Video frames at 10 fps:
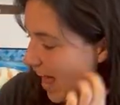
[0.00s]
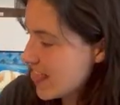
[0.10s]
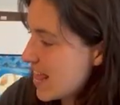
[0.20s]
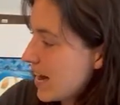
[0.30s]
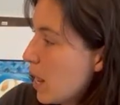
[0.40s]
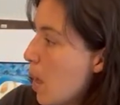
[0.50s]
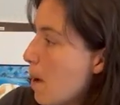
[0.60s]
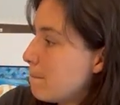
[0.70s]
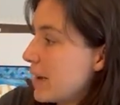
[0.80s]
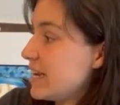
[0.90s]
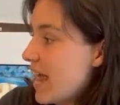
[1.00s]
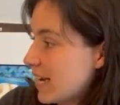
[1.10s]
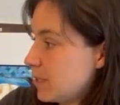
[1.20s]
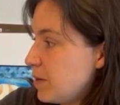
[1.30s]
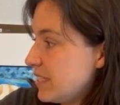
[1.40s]
And then my
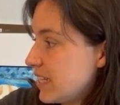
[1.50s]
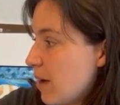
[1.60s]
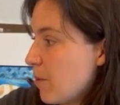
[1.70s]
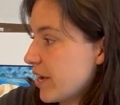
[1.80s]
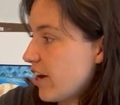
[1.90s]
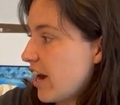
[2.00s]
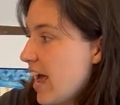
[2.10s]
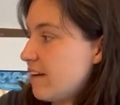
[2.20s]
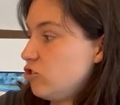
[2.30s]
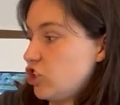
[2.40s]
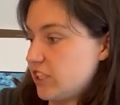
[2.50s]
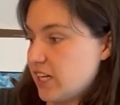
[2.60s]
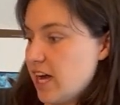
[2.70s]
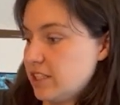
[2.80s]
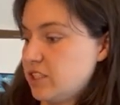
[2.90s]
next piece that I'm working on, I have just
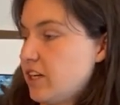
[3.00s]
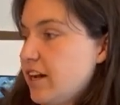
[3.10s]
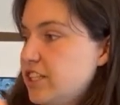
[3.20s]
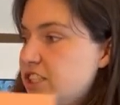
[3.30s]
gotten started.